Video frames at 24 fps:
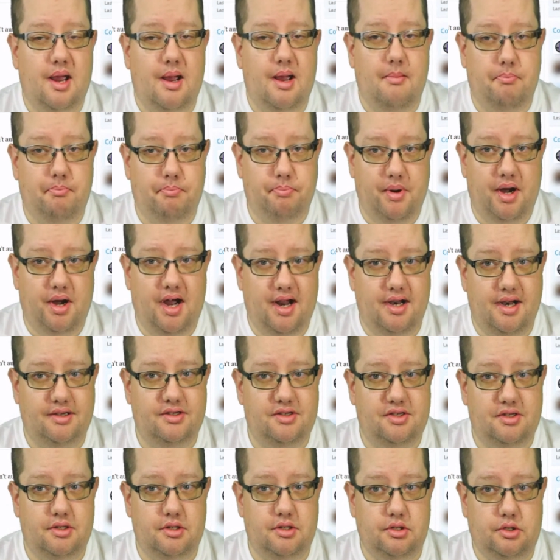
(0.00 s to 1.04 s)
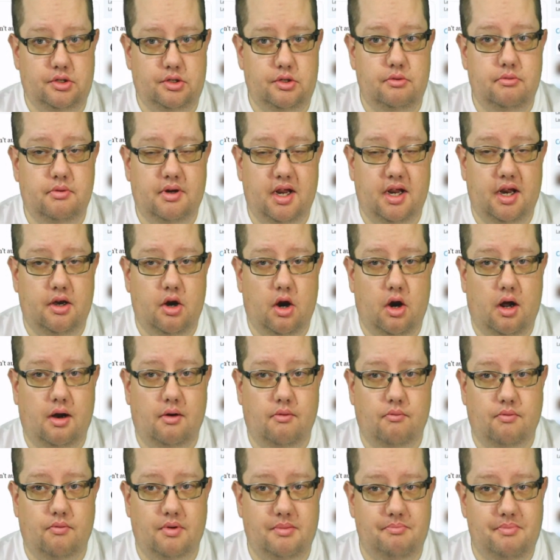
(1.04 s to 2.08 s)
but you cannot
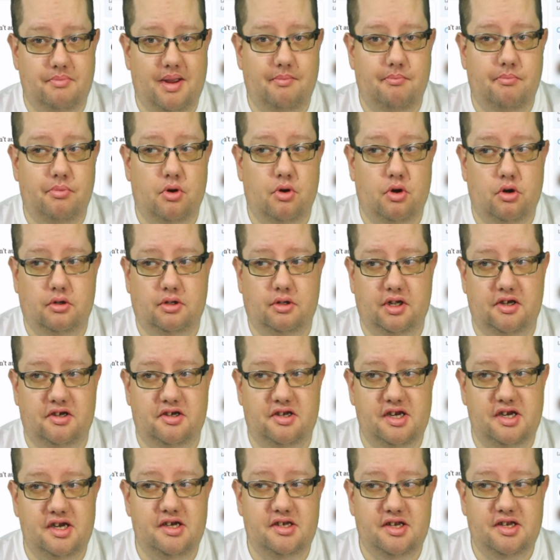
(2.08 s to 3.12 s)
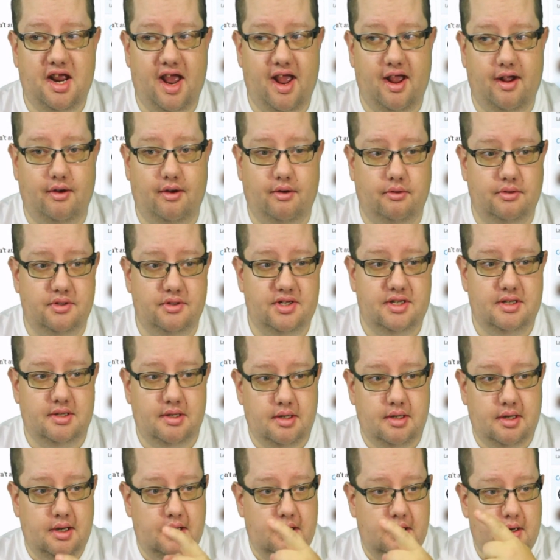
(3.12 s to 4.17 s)
remember the details,
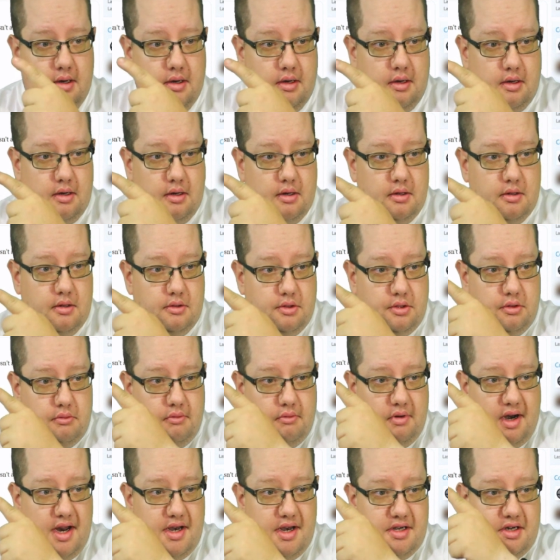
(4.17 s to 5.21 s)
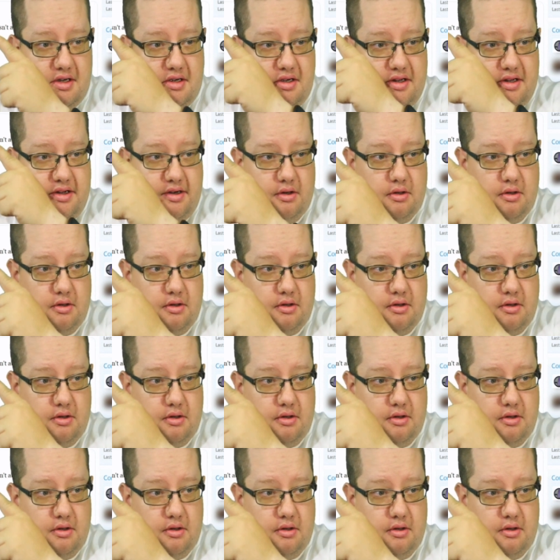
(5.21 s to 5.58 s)
do what I did here.